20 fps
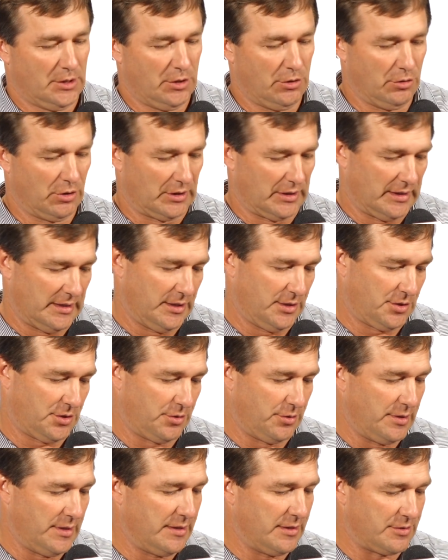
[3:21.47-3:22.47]
you look at
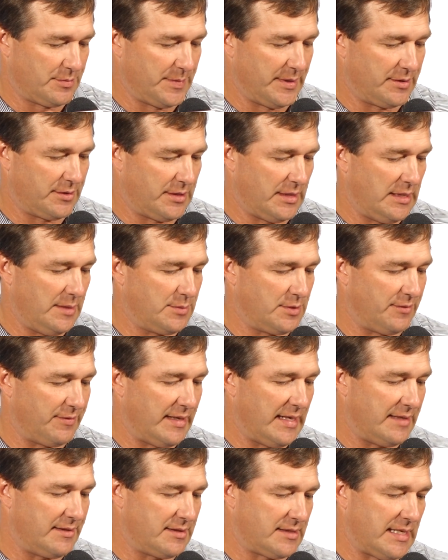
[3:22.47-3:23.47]
history, there's been teams
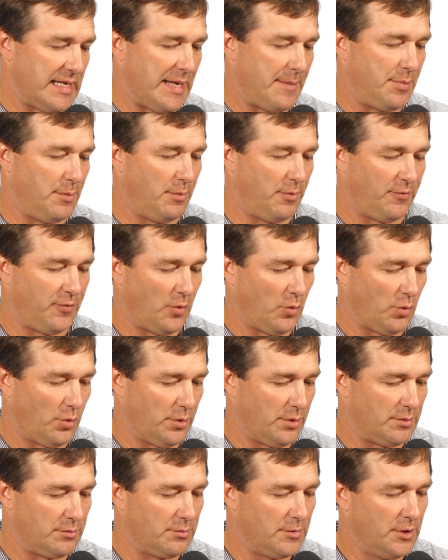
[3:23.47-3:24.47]
that had this happen
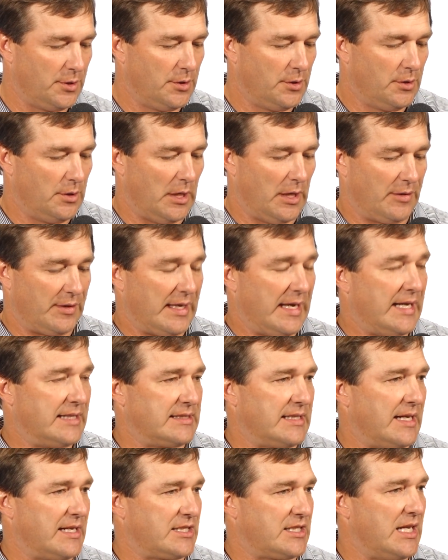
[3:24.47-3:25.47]
before, and other guys
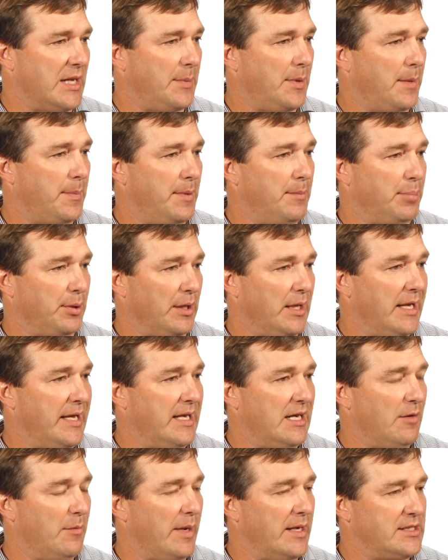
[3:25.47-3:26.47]
got to step up and play,
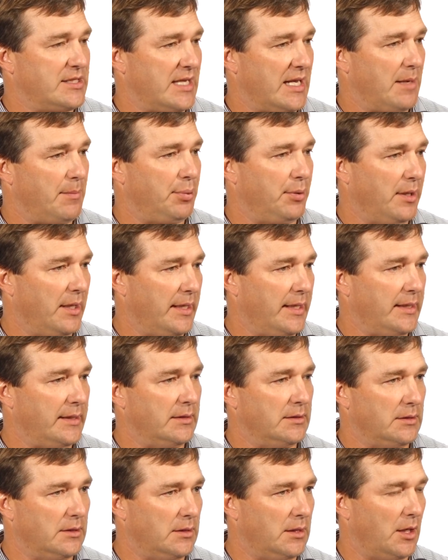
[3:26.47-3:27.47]
and everybody's got to play
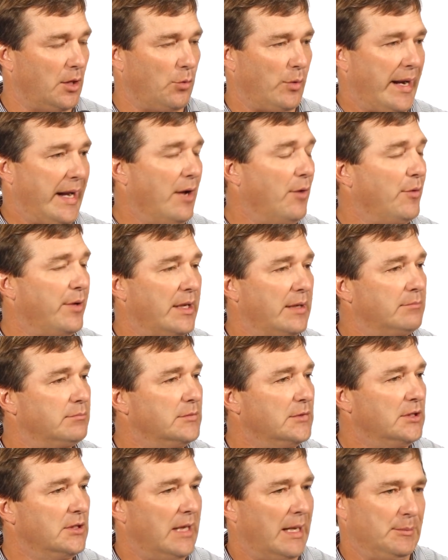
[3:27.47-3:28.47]
around him.
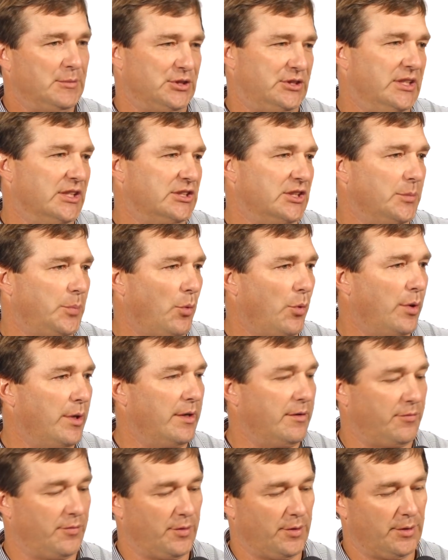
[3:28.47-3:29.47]
I'm just
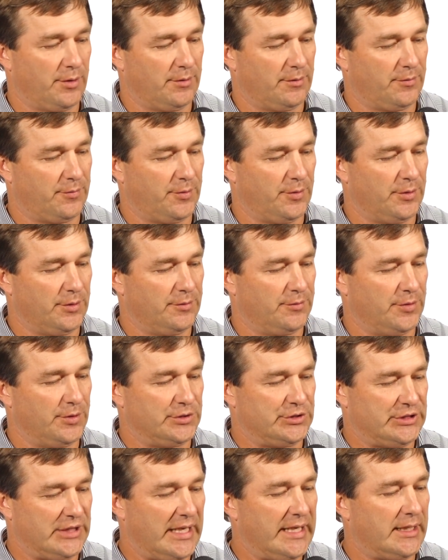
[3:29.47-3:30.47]
disappointed for
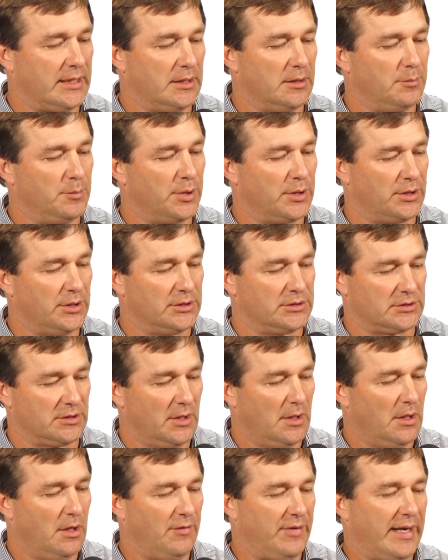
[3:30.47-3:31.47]
Jacob because
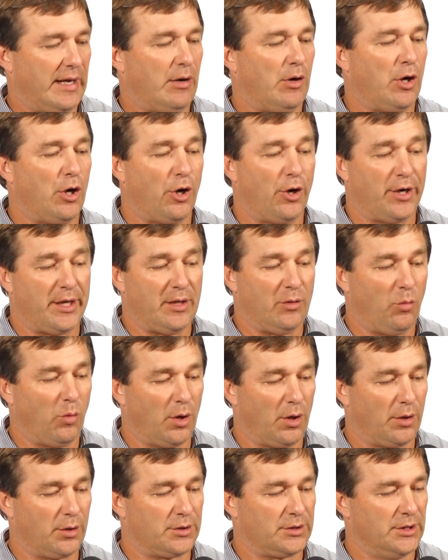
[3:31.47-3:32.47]
of how hard he
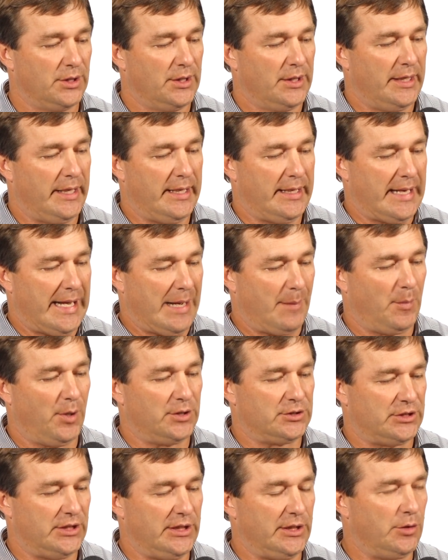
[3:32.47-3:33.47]
worked and how
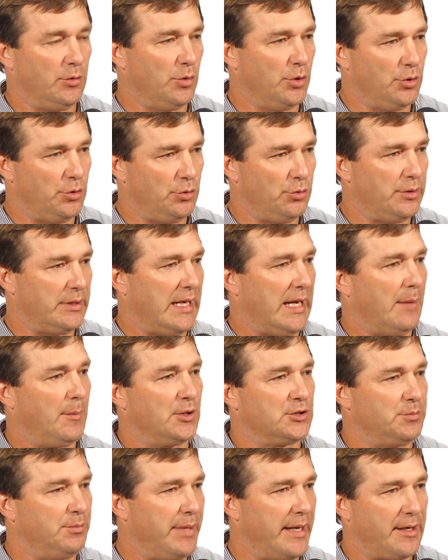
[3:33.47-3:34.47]
much he grew and how
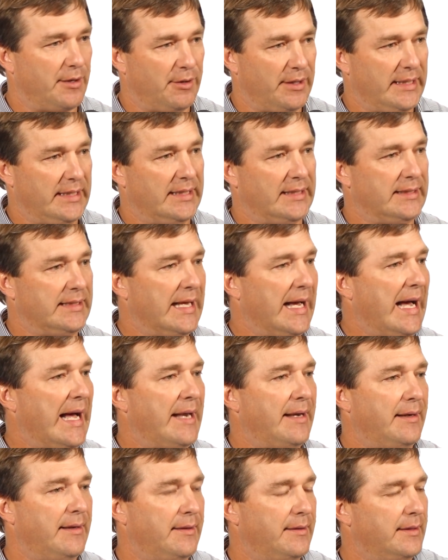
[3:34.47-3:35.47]
much better he had
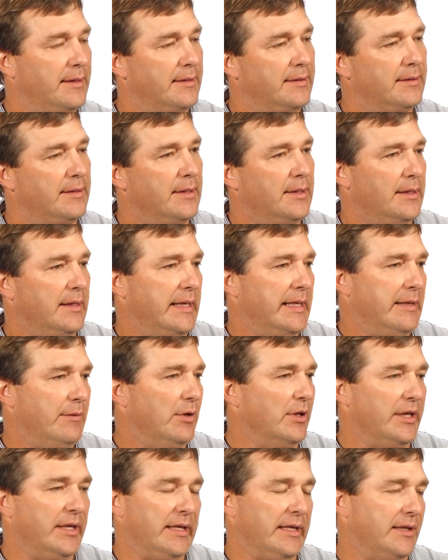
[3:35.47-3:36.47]
gotten, and he
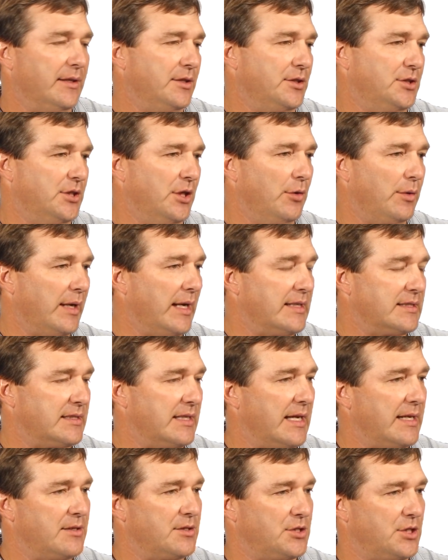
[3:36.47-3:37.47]
really didn't get to showcase
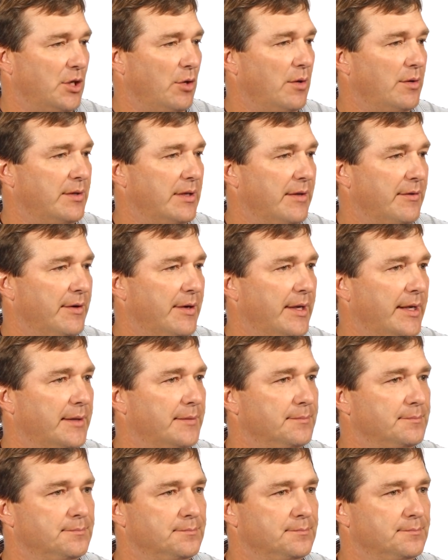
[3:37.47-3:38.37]
that and show it the other day.